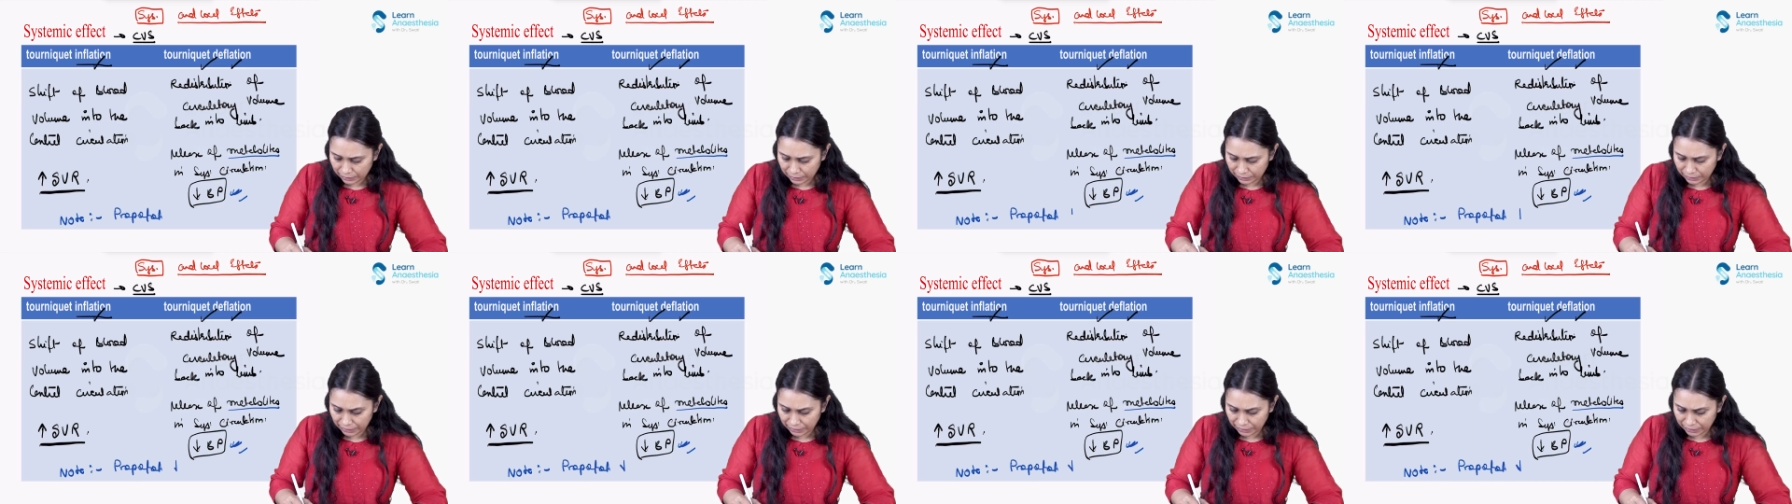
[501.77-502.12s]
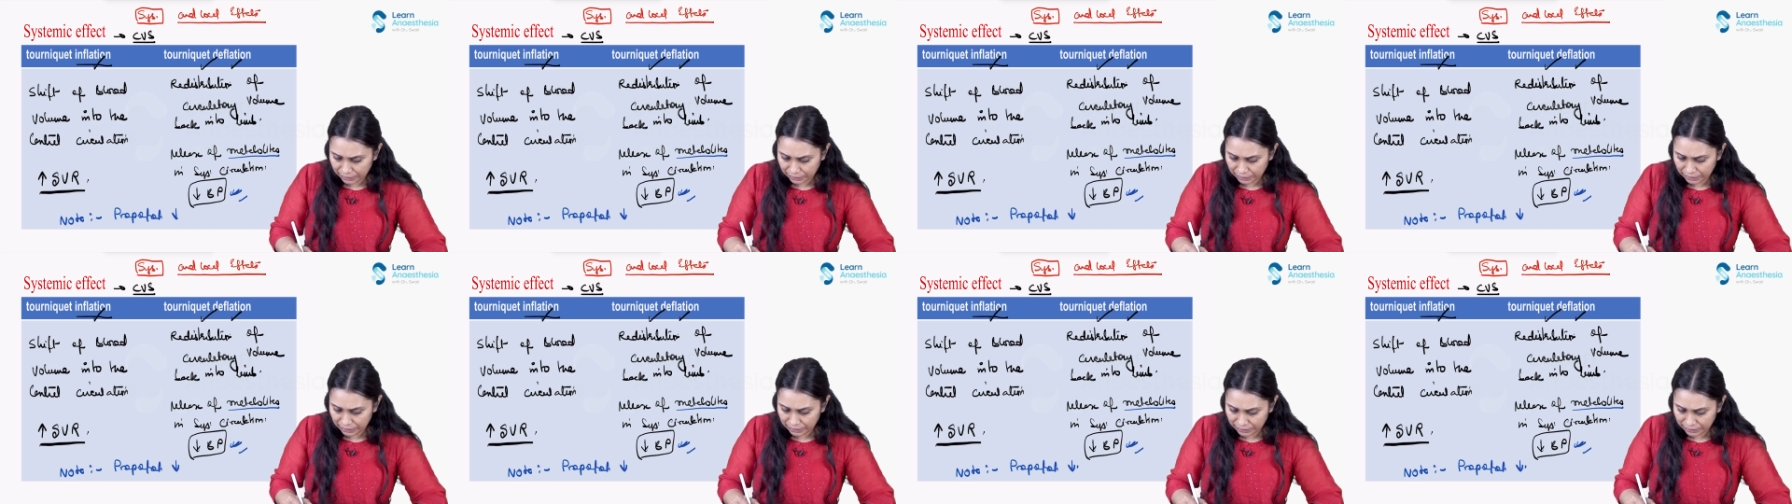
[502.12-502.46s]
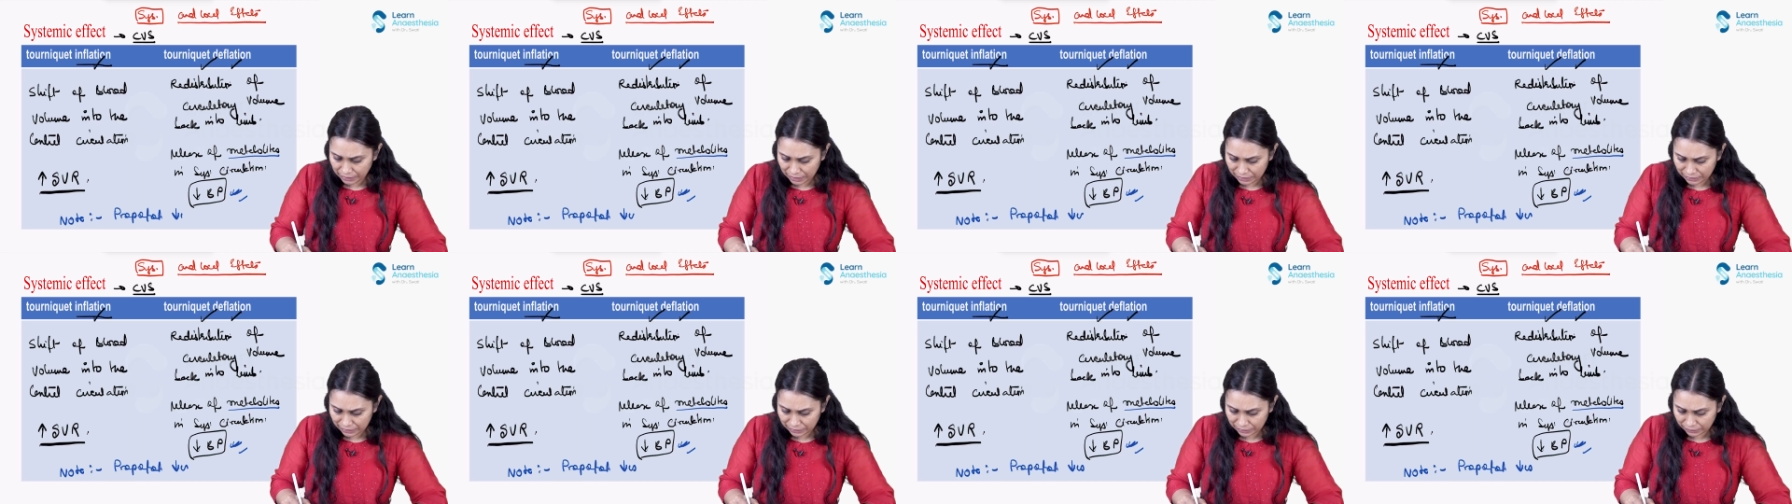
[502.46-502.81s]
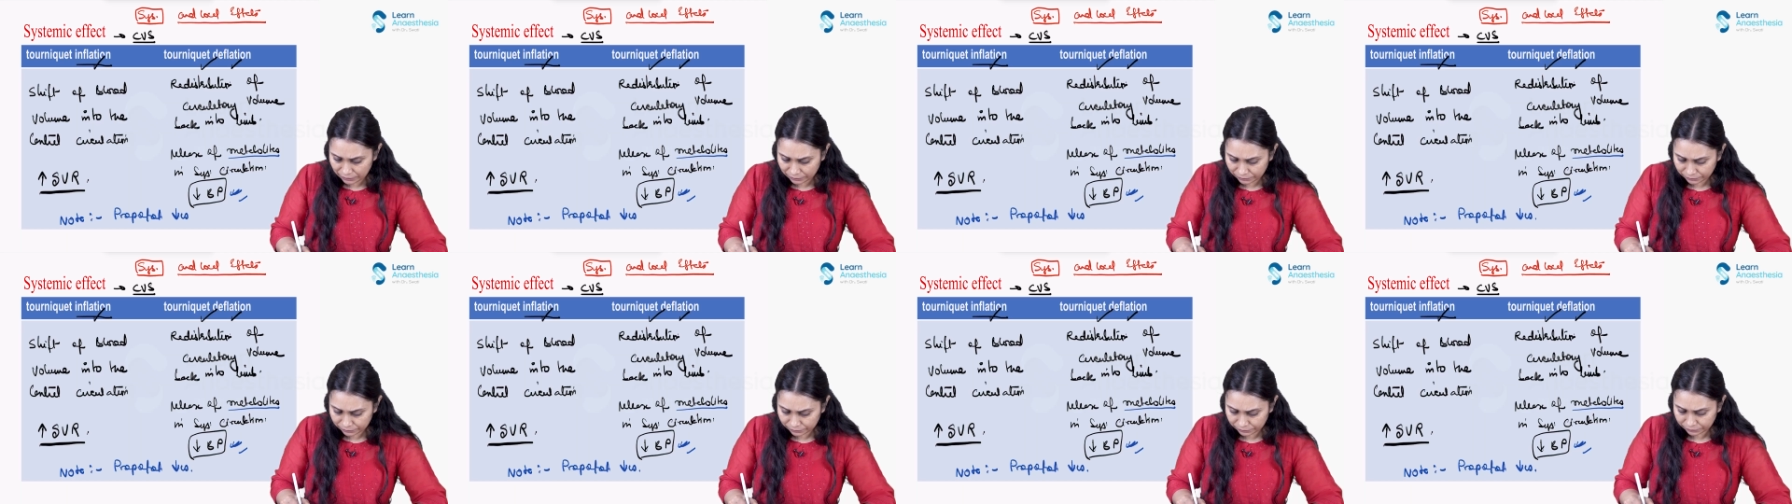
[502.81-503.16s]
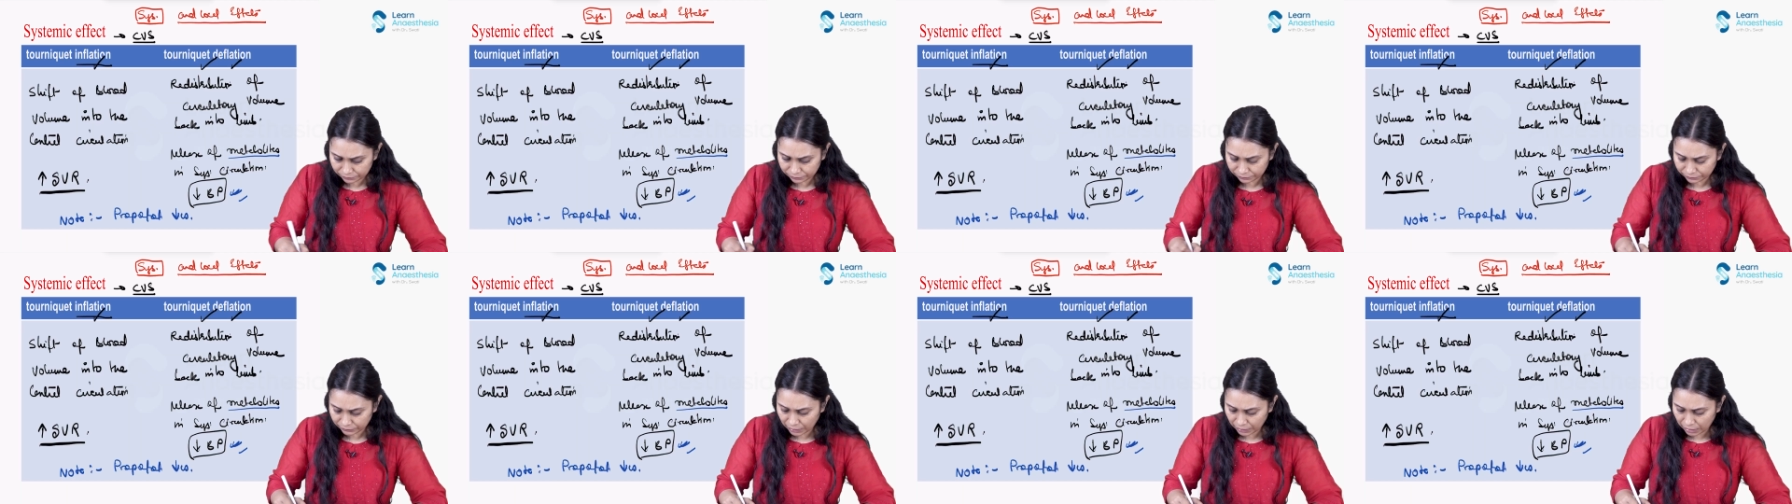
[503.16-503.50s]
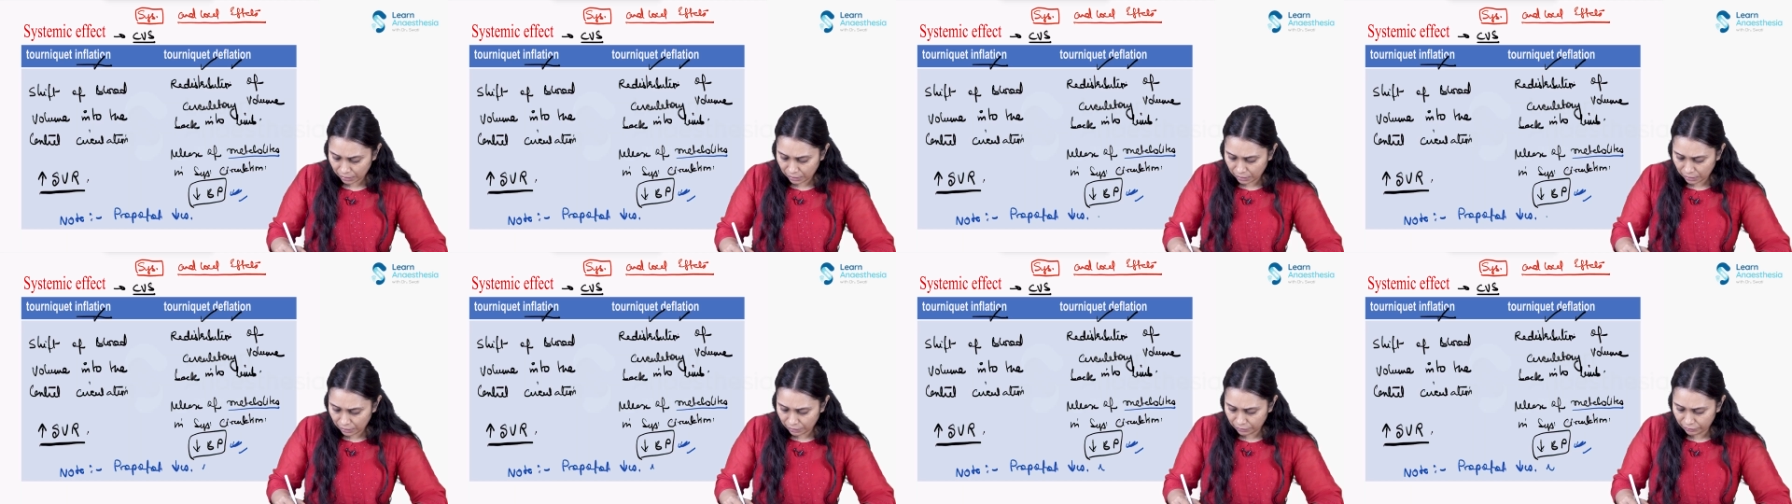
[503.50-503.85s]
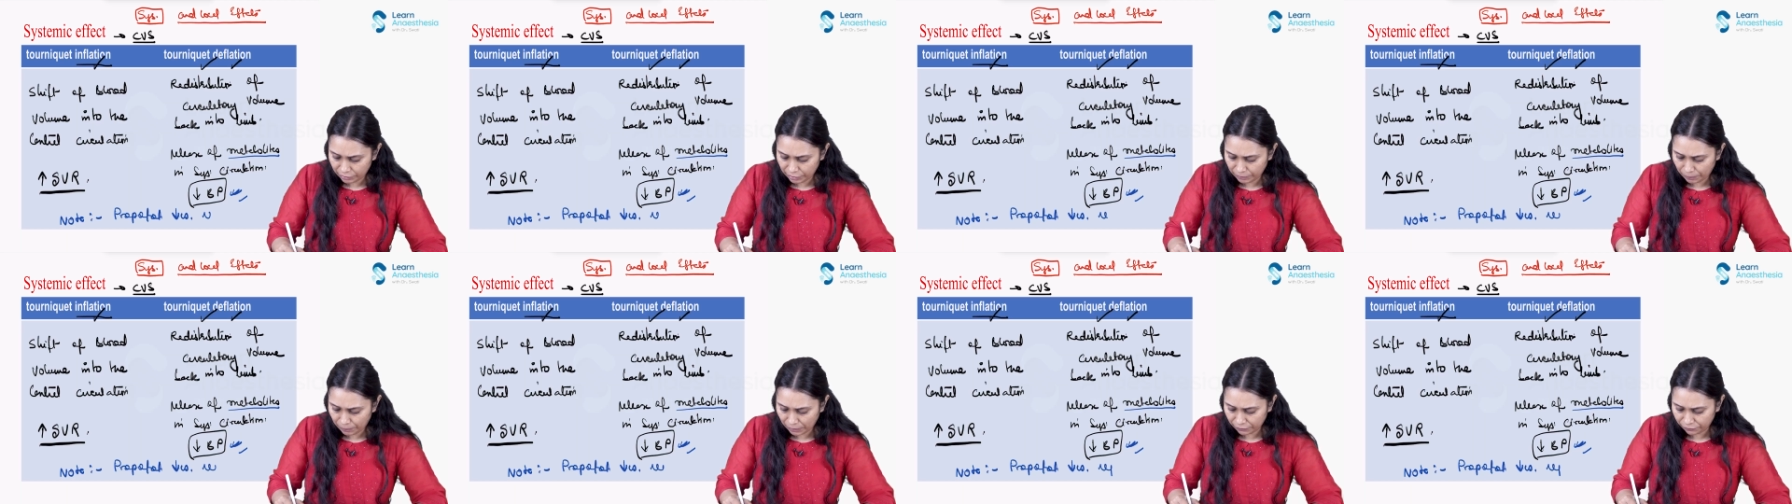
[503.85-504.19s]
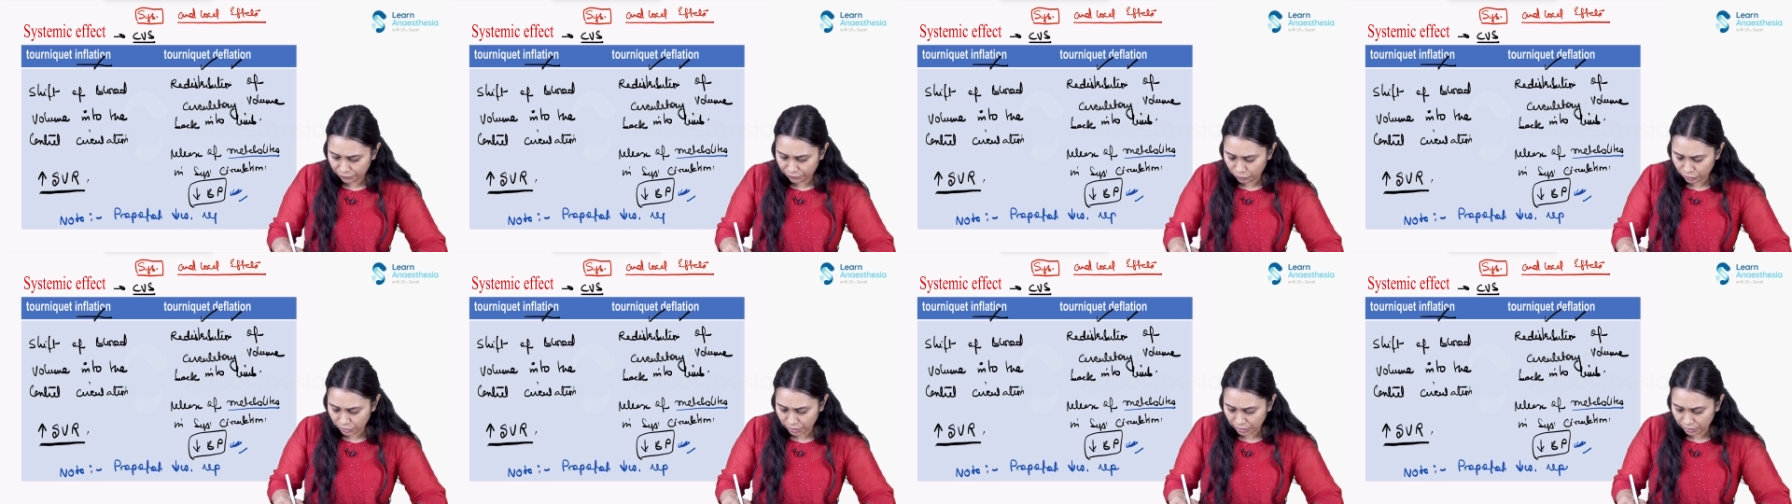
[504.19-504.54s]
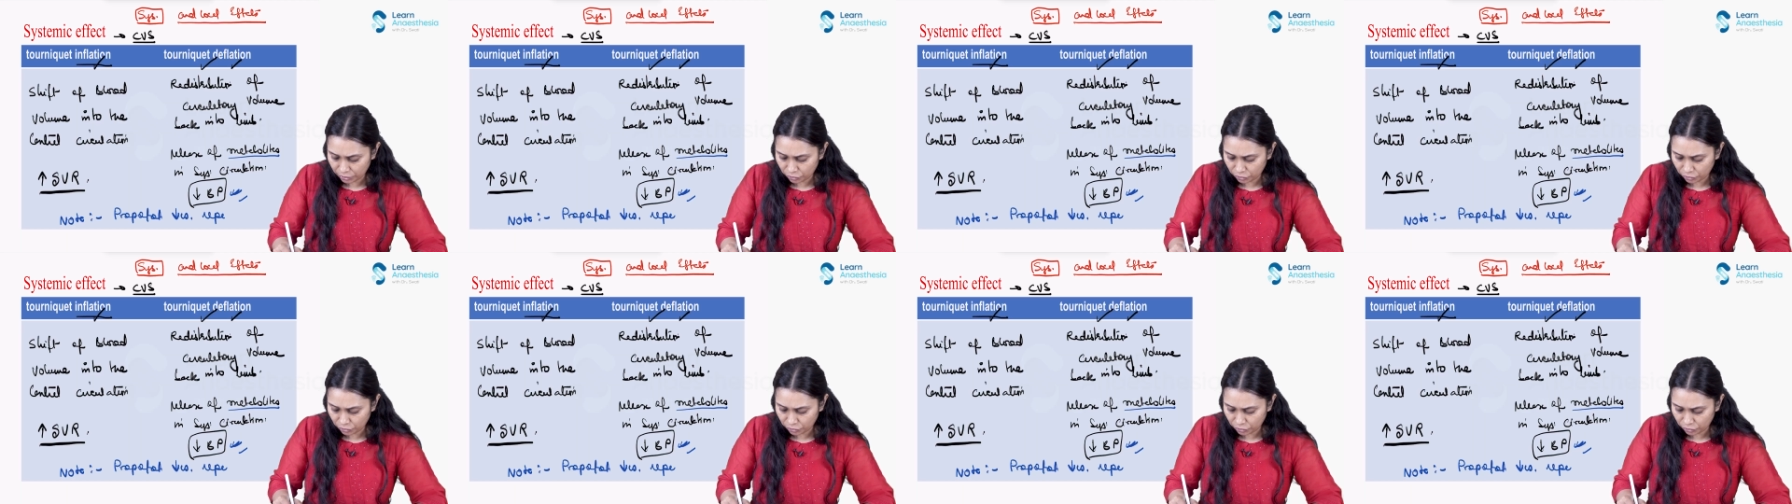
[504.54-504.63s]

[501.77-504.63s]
decreases reperfusion